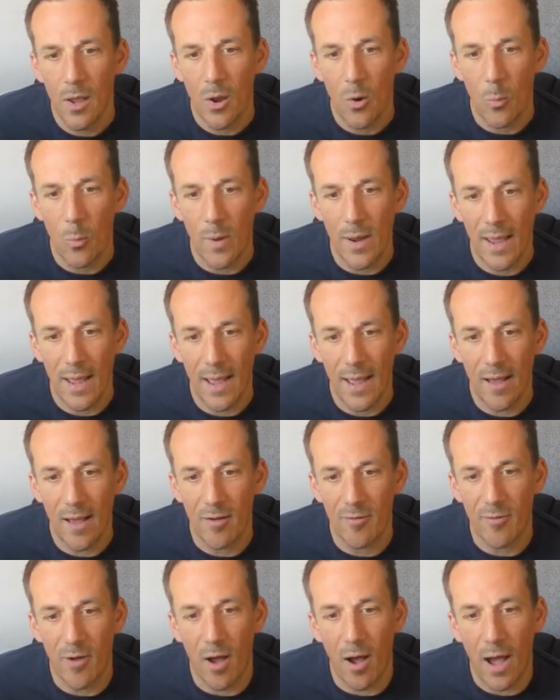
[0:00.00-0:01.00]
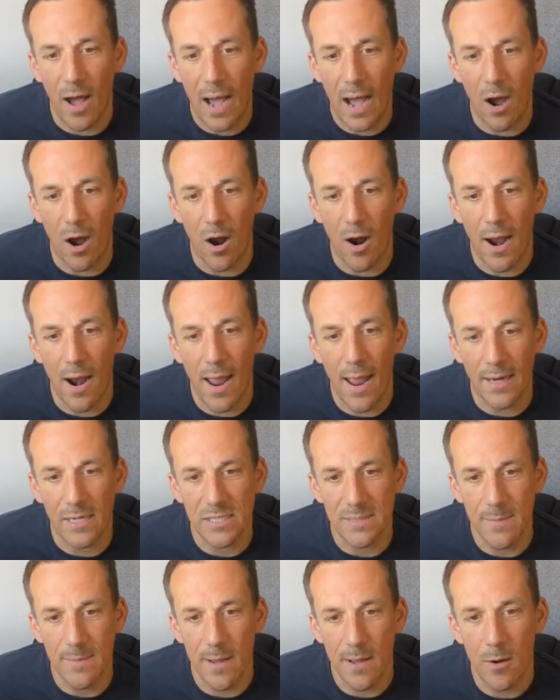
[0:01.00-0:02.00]
We have our
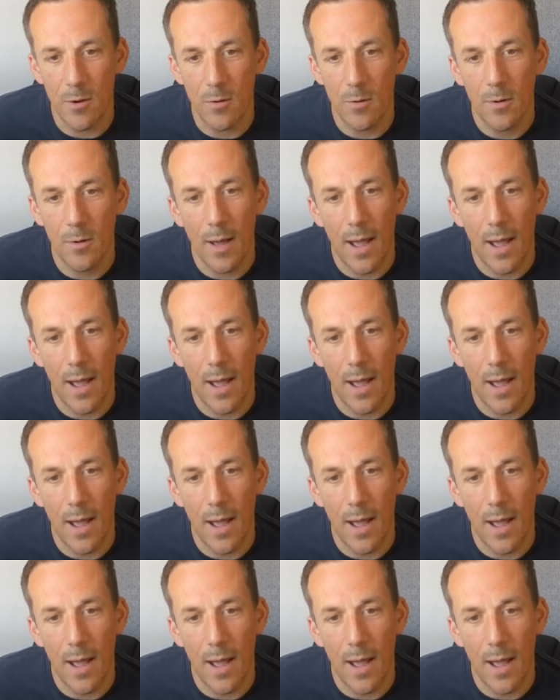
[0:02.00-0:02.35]
XML